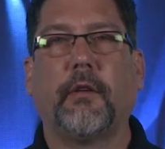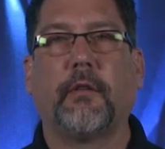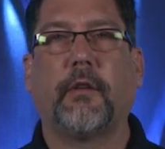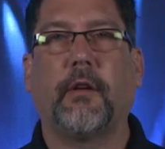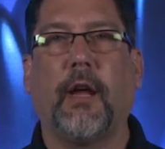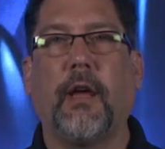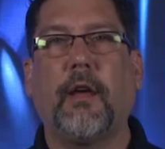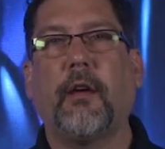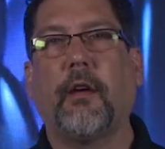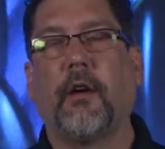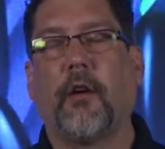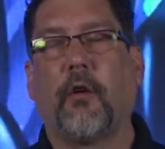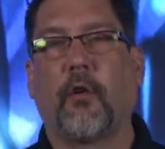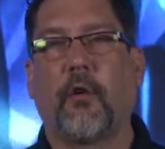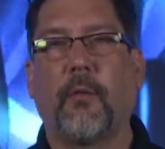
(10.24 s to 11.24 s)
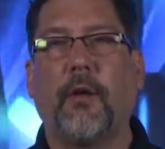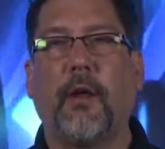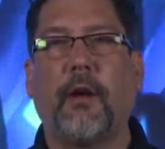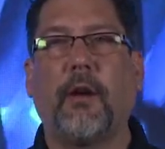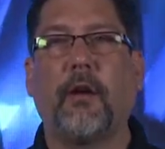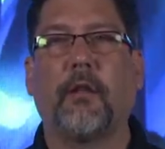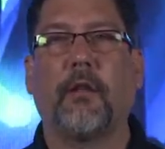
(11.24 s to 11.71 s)
Today, we're going to be
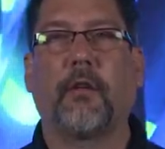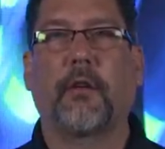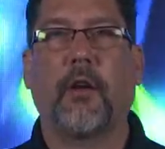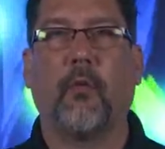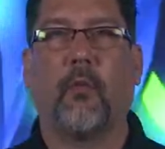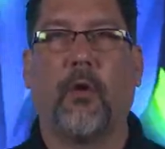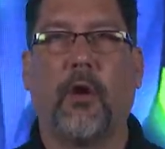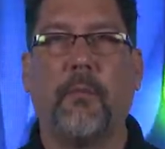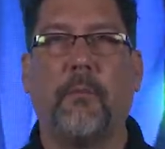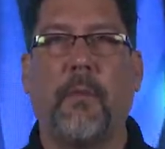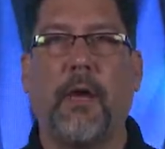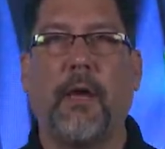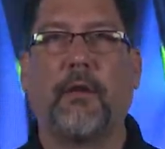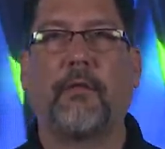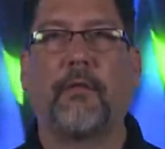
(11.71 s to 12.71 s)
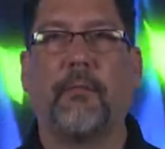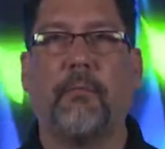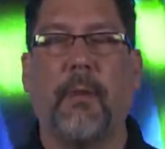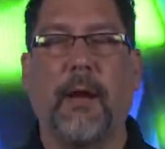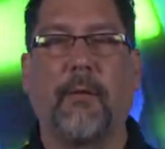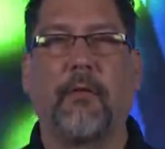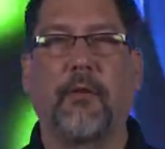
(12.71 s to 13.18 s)
taking a look at what makes
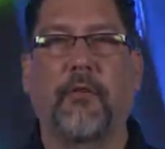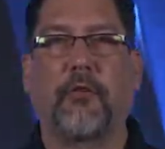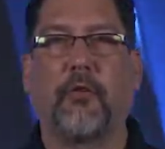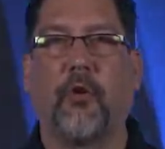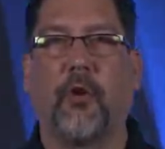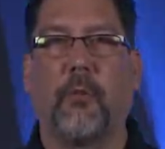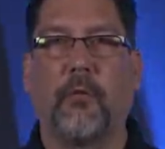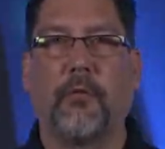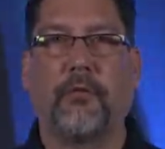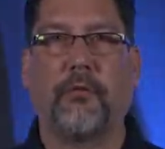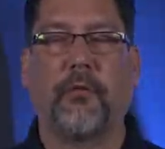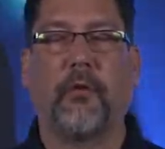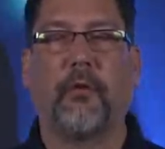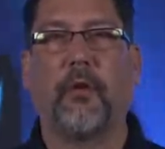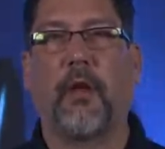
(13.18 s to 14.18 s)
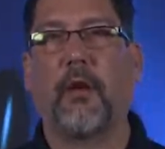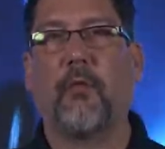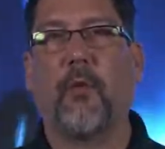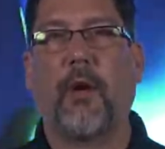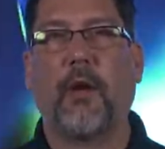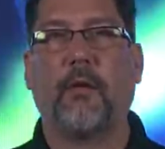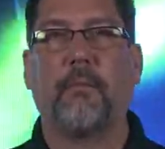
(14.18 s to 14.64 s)
Maverick Storm so
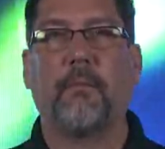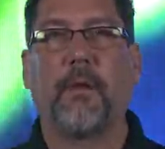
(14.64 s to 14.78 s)
lightweight.